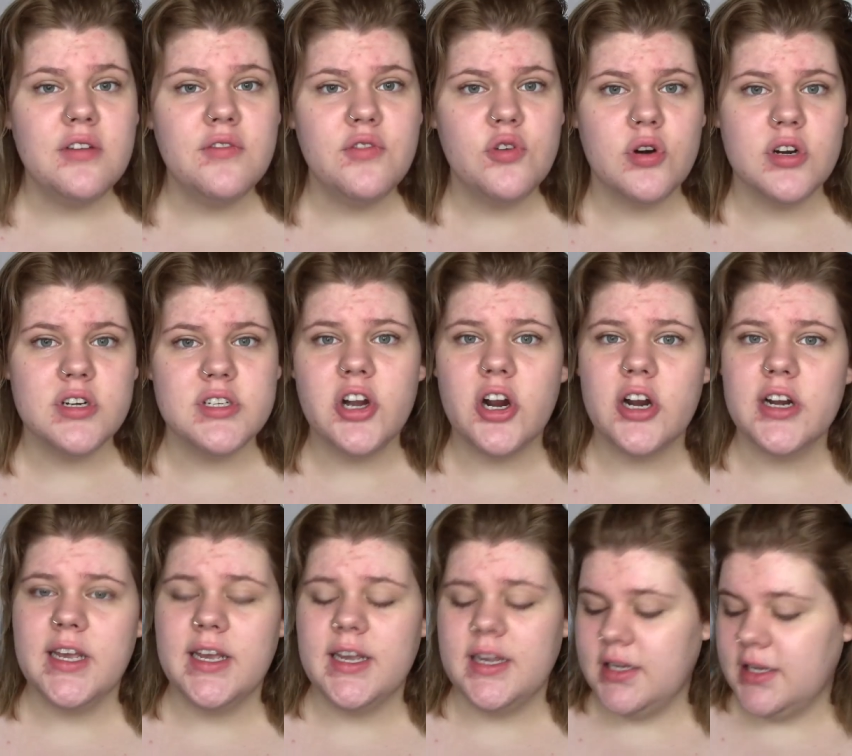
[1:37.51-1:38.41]
And of course,
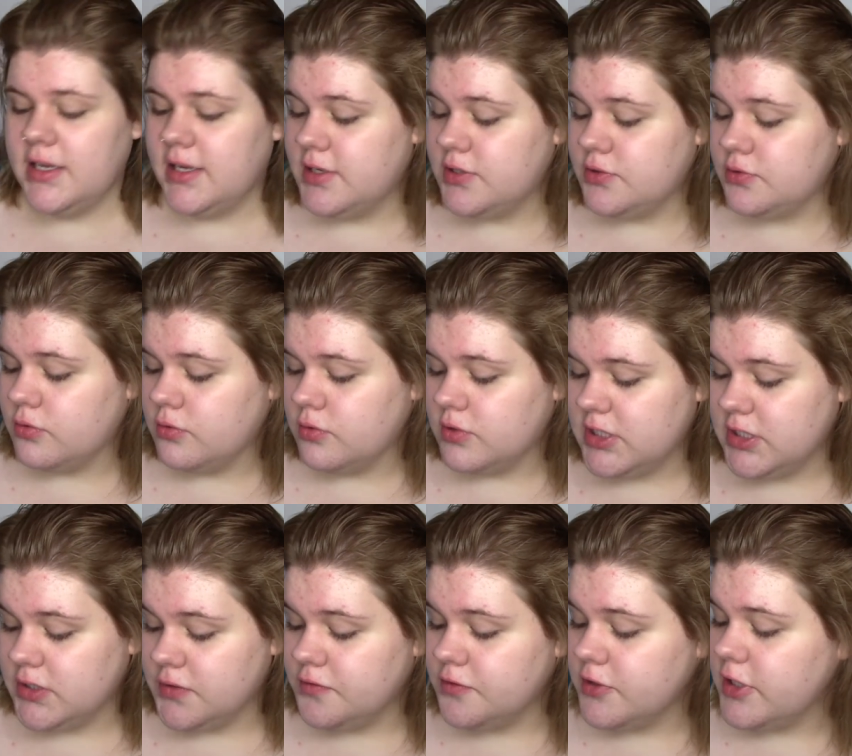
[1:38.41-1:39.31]
Hard Candy is
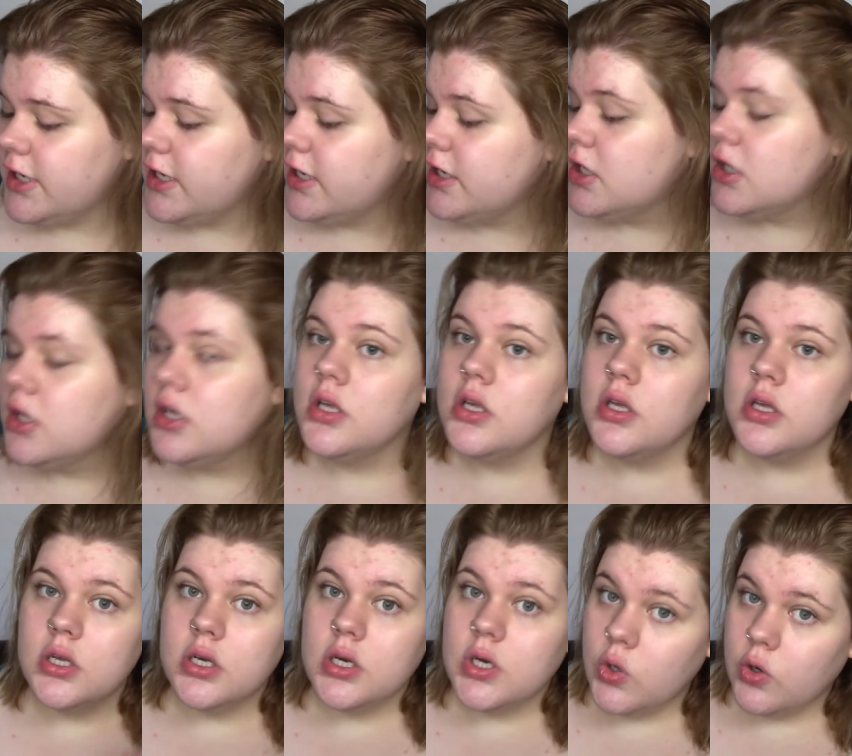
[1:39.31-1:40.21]
cruelty free
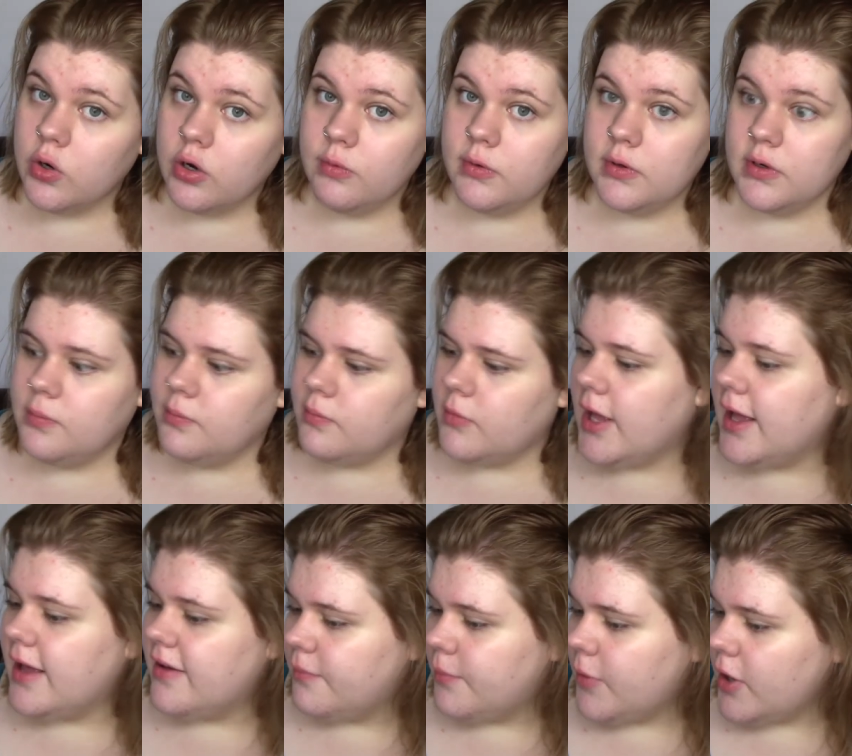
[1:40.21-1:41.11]
or I wouldn't
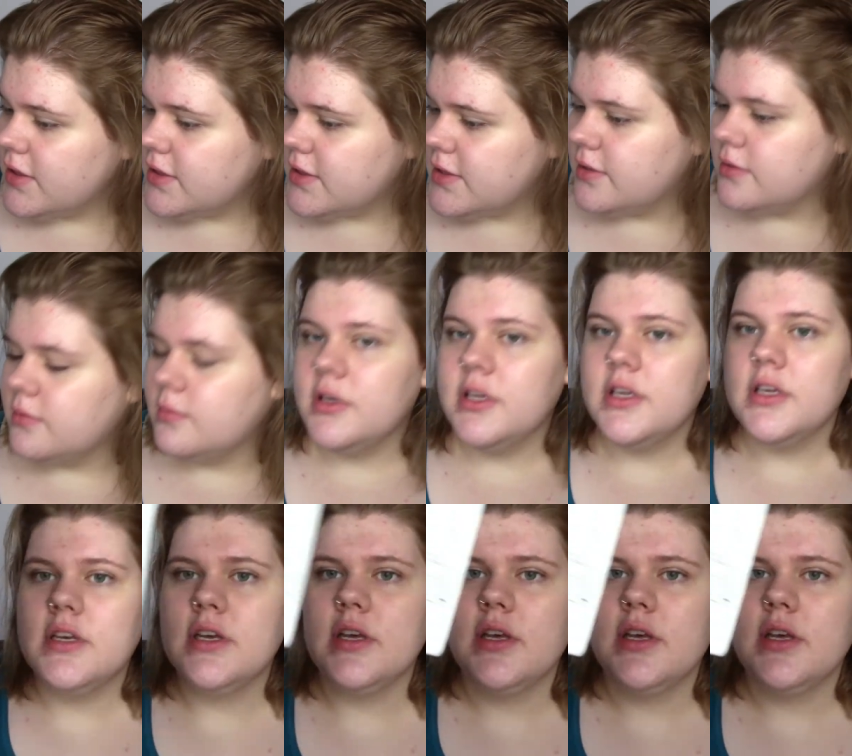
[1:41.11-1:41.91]
have bought them.